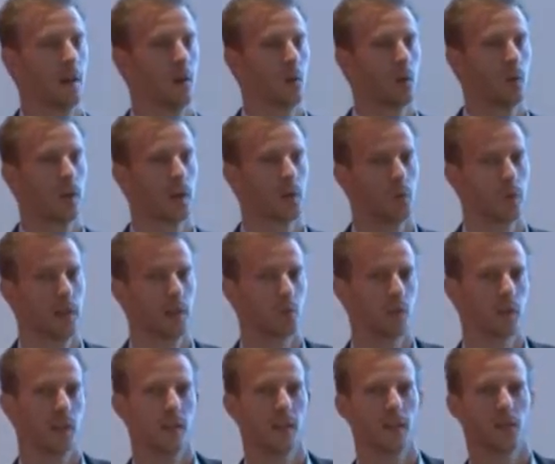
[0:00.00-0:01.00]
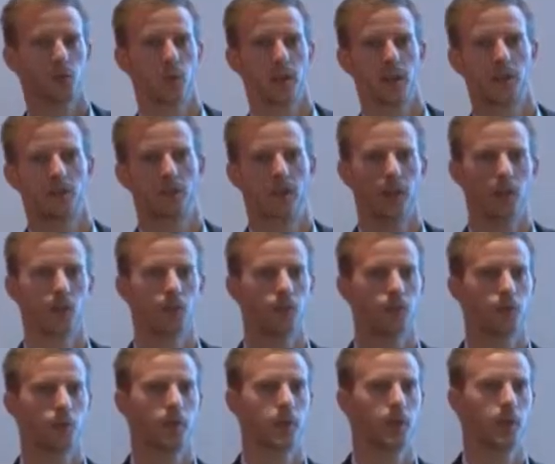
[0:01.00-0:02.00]
Where we really create value
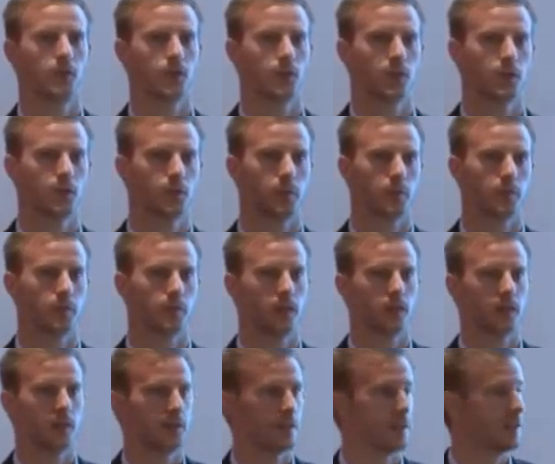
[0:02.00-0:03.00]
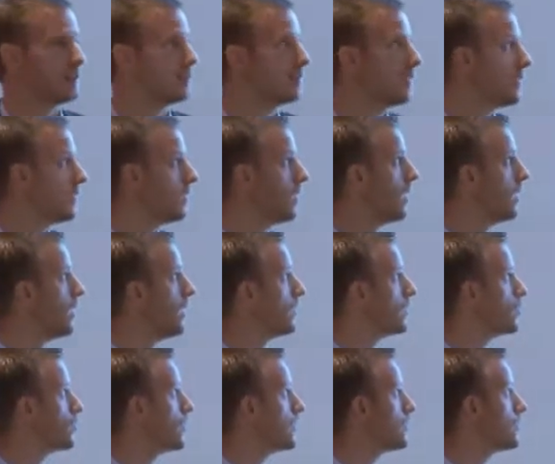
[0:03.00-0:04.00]
from a treasury perspective is then
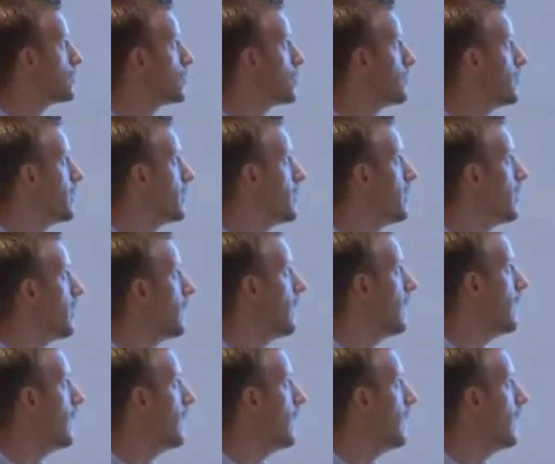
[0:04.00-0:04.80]
to determine